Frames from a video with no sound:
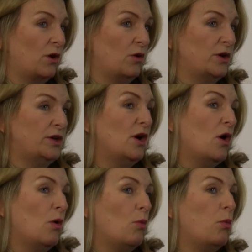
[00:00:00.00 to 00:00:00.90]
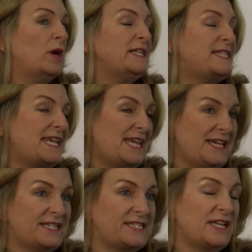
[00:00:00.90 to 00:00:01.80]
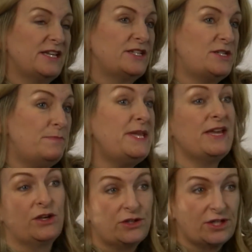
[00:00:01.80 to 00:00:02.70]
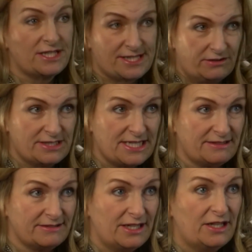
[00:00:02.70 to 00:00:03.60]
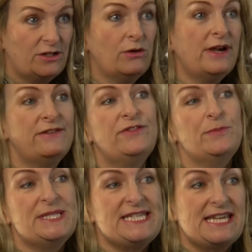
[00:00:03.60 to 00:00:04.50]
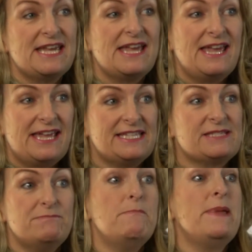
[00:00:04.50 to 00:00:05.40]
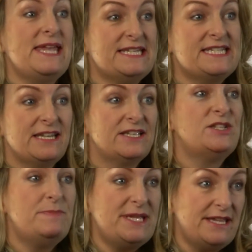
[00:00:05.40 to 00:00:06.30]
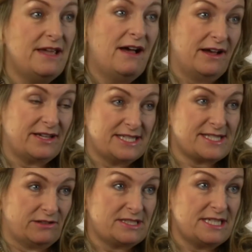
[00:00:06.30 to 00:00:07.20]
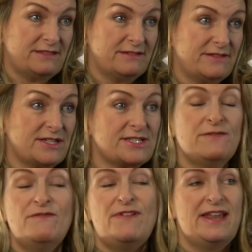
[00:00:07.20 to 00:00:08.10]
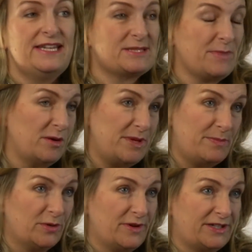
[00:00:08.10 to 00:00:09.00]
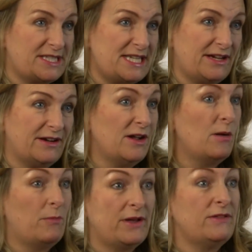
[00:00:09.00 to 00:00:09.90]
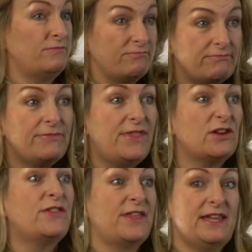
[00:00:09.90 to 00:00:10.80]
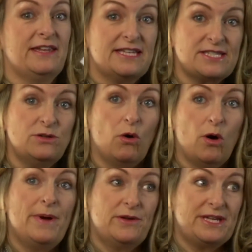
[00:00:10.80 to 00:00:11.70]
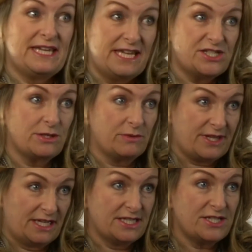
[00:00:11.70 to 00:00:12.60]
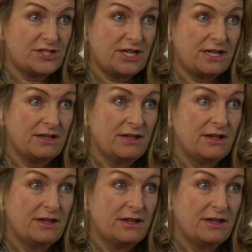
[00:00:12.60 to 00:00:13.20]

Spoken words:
on what it takes to be a good consultant. Not everybody is made to be a consultant. There's some very smart people around here, but their thing is not about engaging with industry.